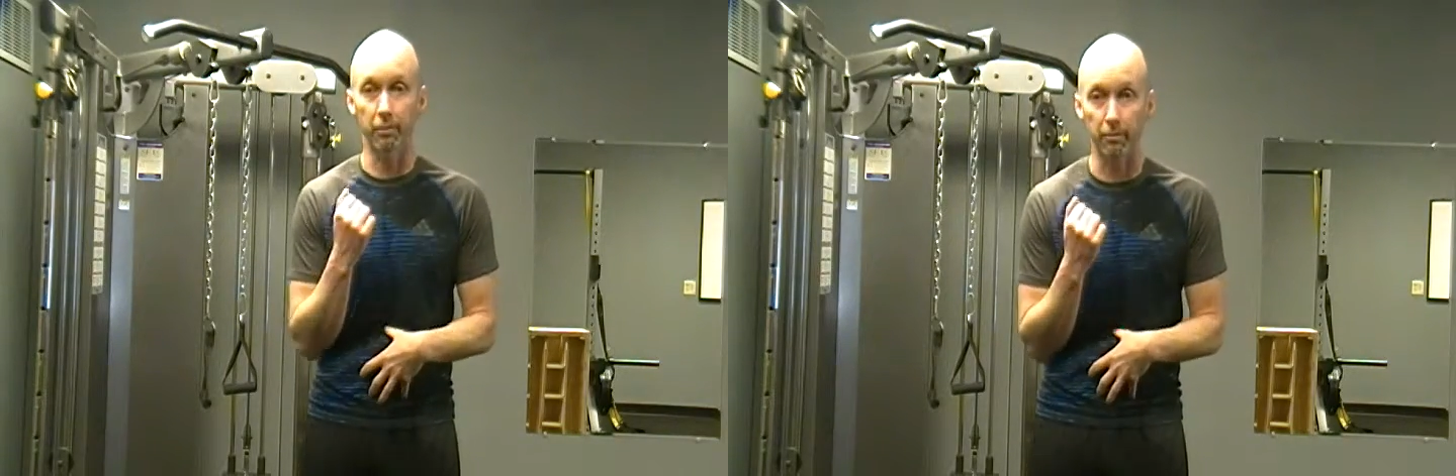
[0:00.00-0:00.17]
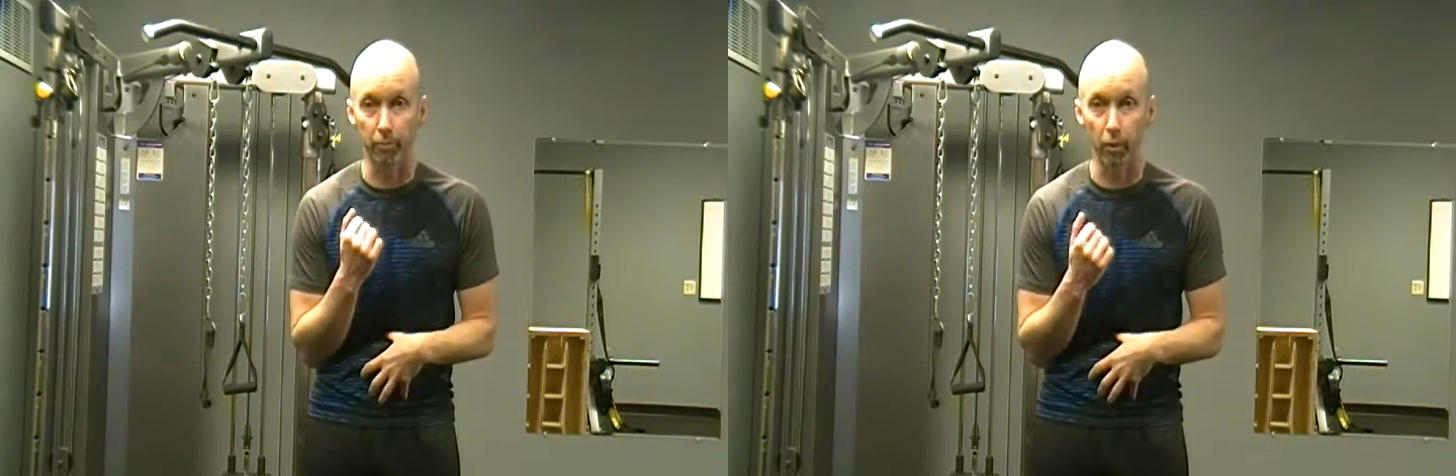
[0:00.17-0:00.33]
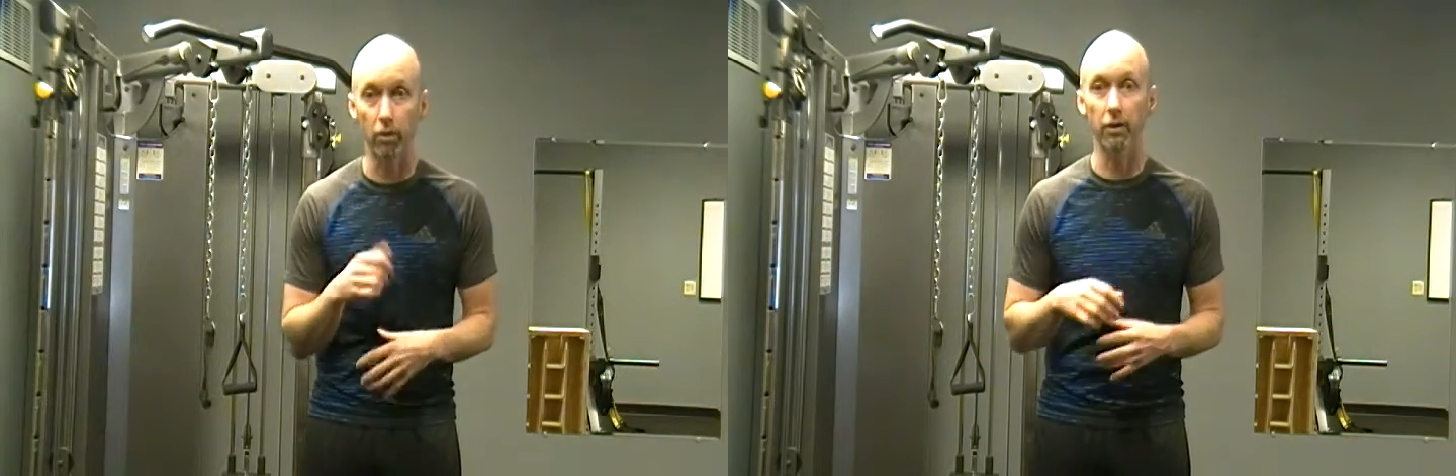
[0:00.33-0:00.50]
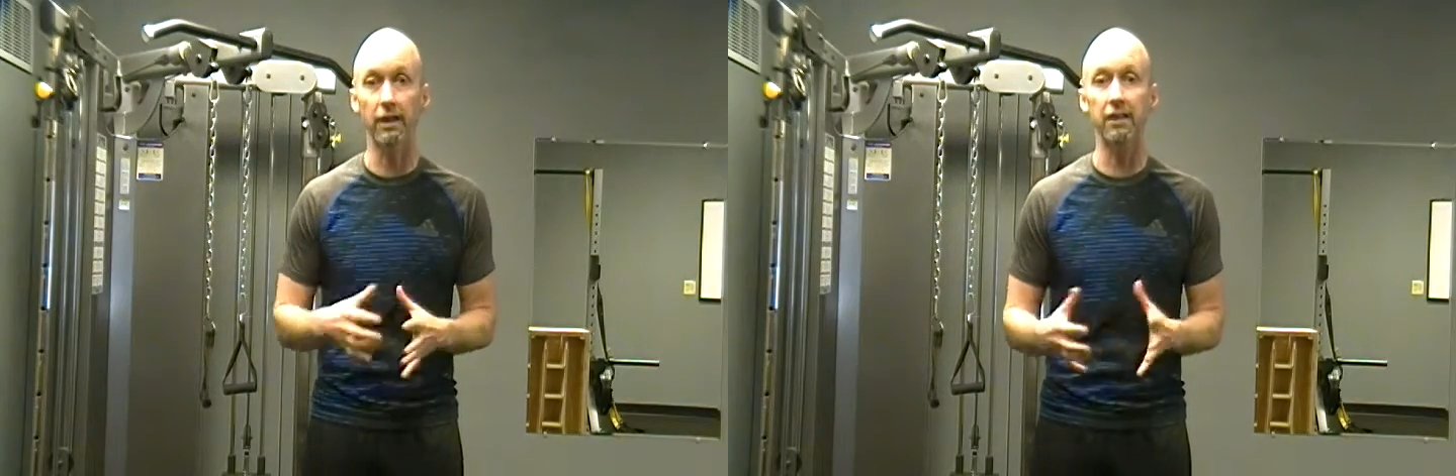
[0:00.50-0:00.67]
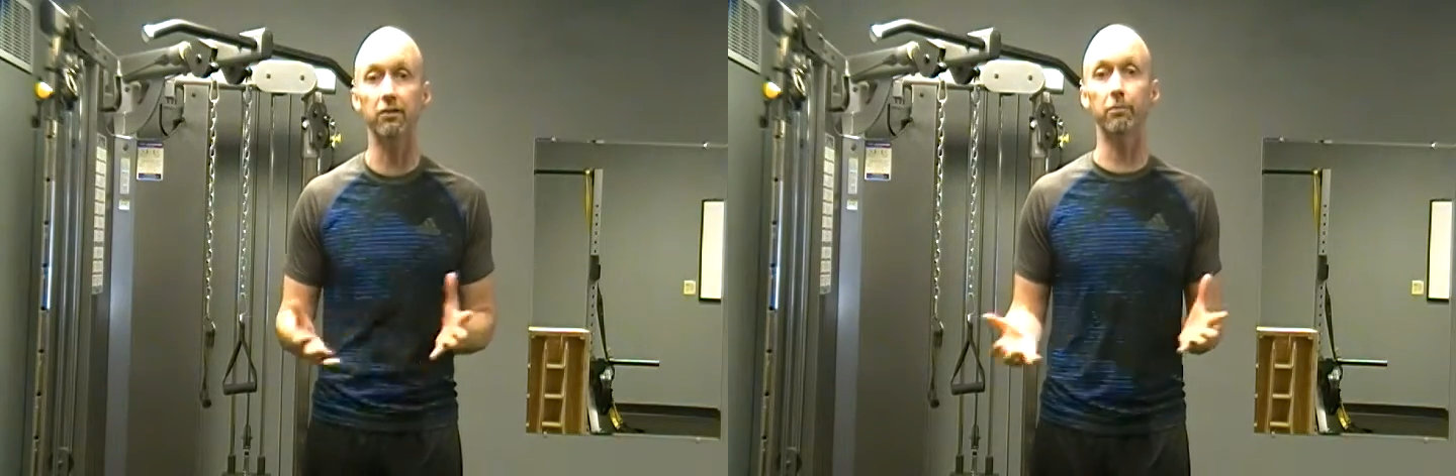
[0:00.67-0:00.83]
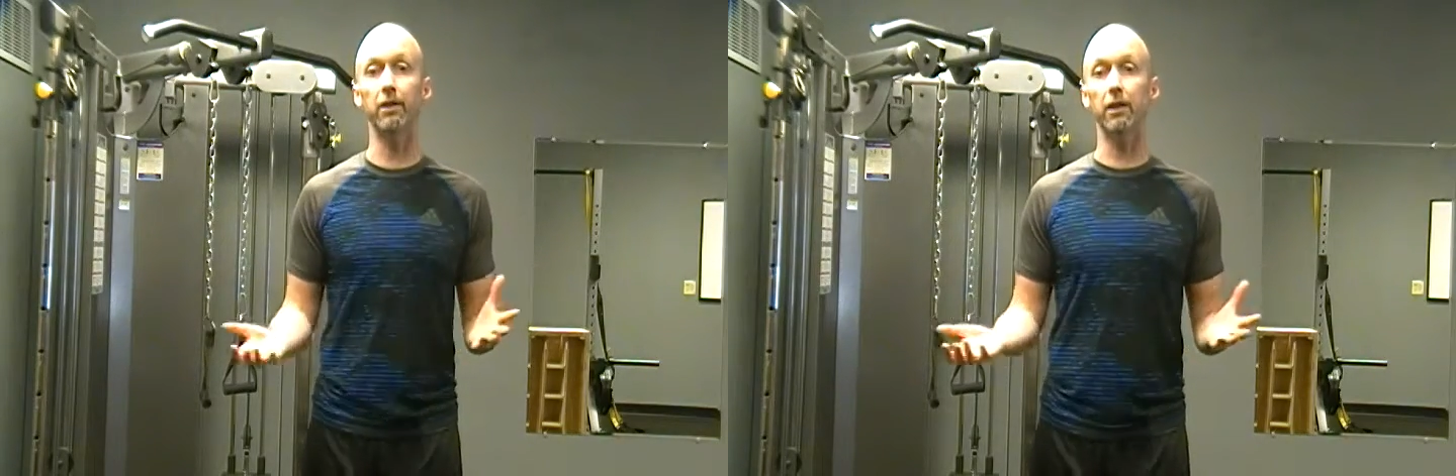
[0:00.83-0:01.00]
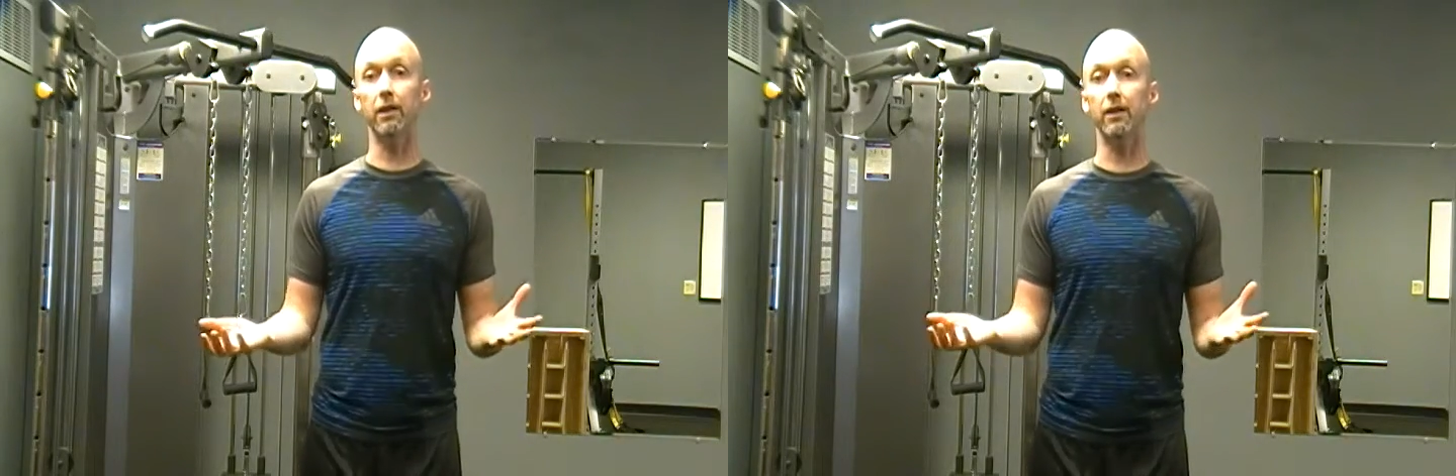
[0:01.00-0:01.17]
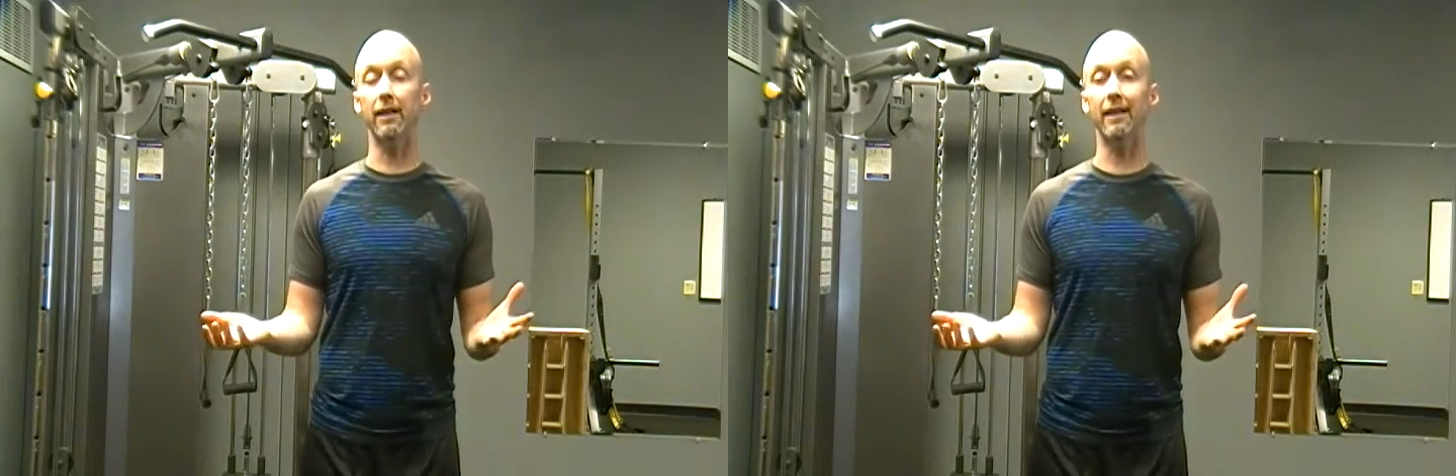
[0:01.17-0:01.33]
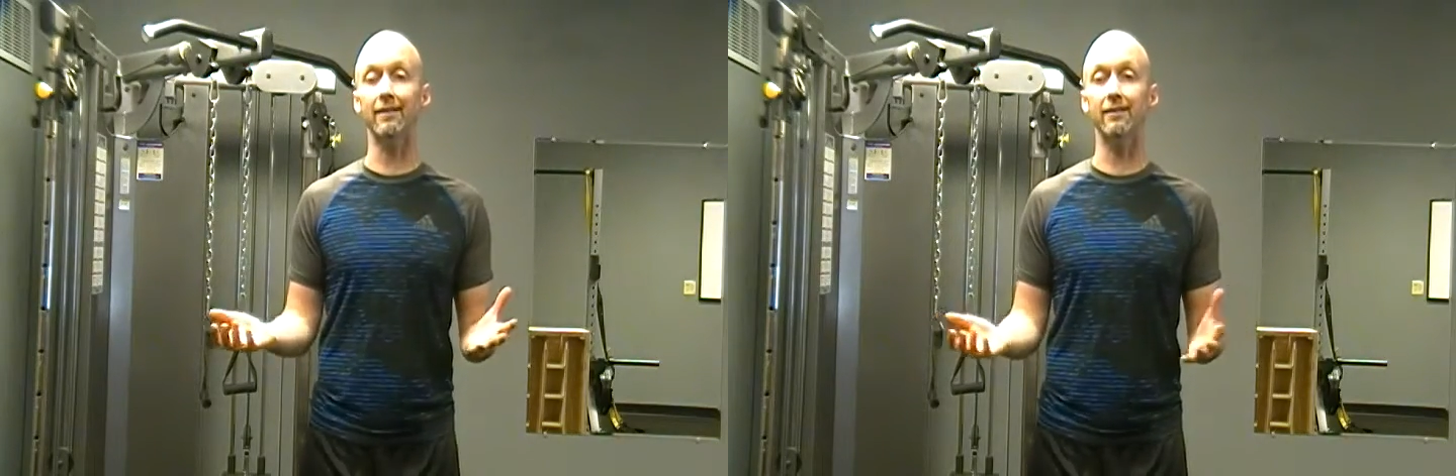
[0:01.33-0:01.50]
to be pulling, to
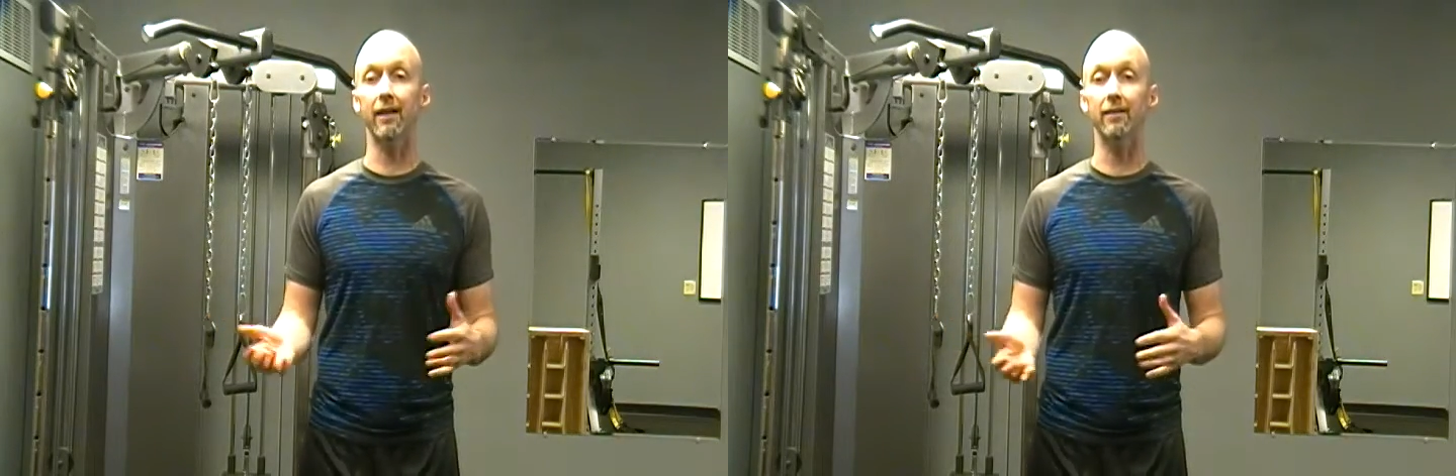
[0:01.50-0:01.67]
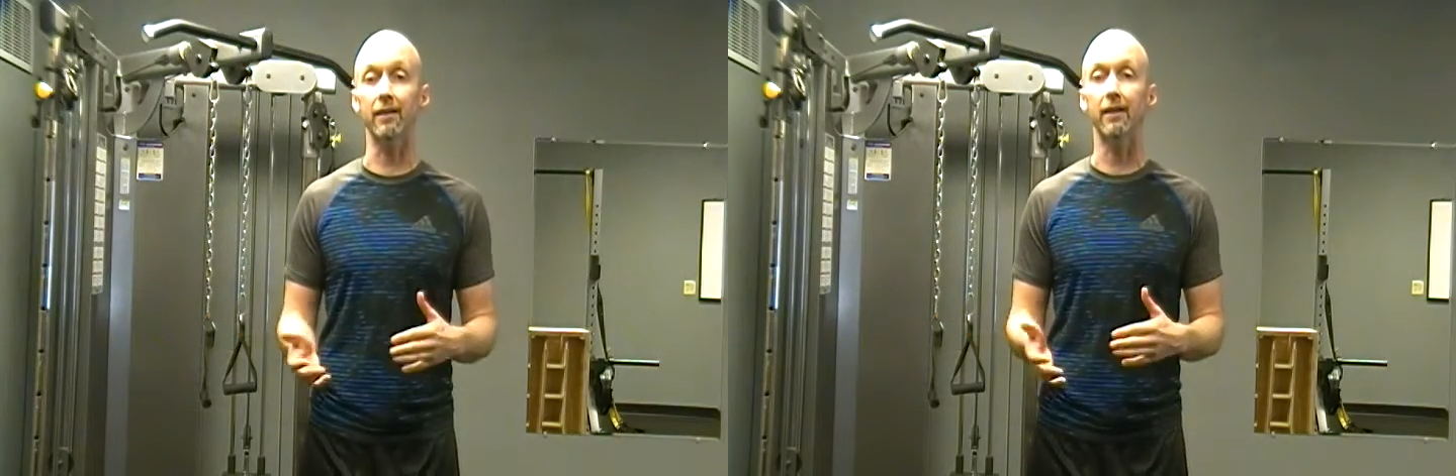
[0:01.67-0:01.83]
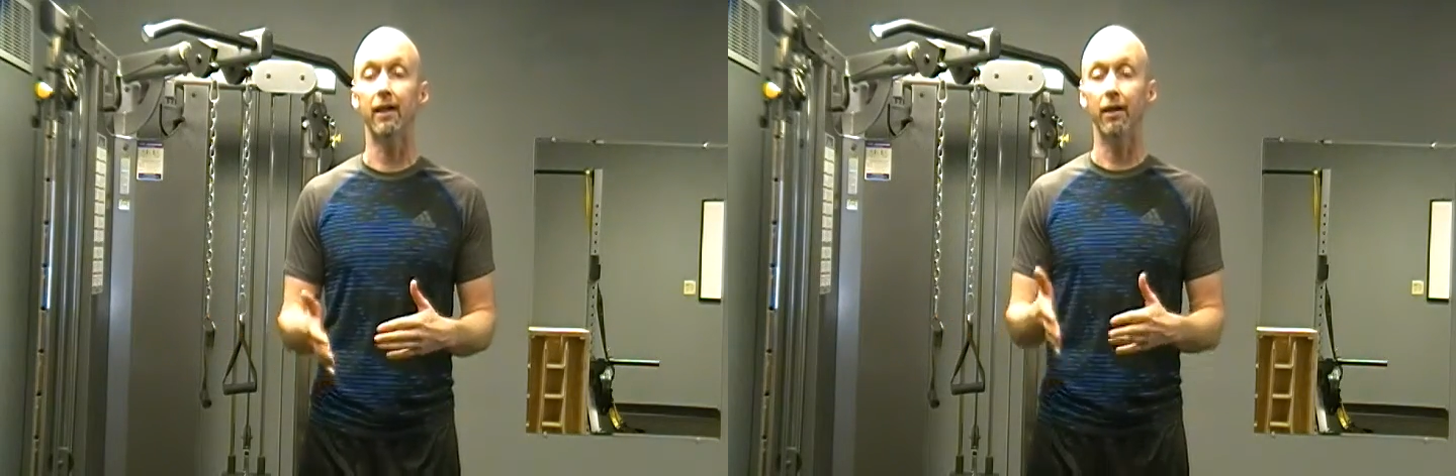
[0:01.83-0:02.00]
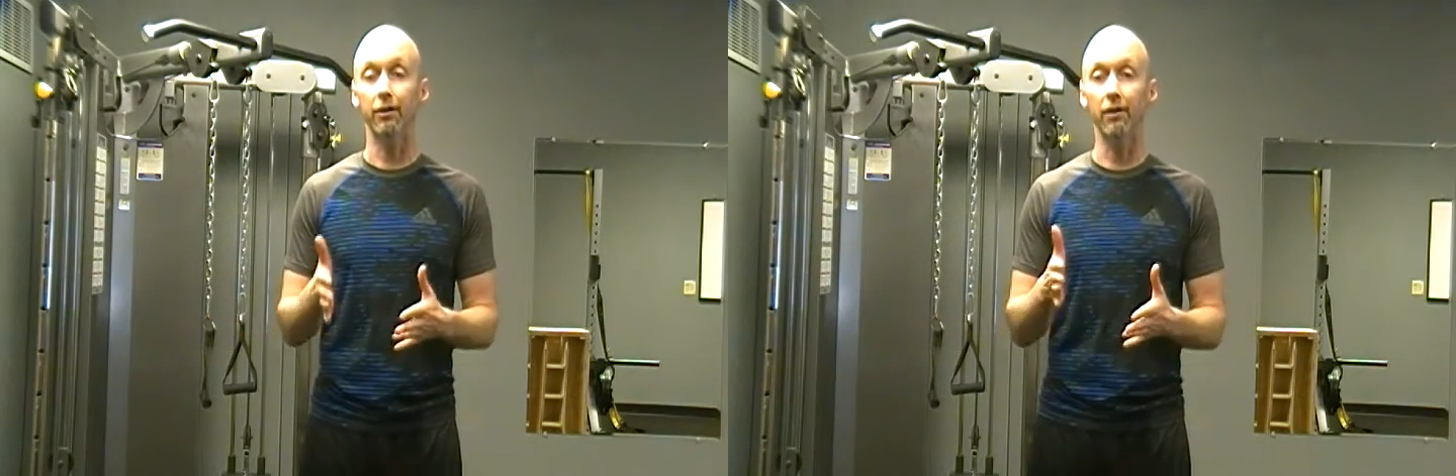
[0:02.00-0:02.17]
be extending.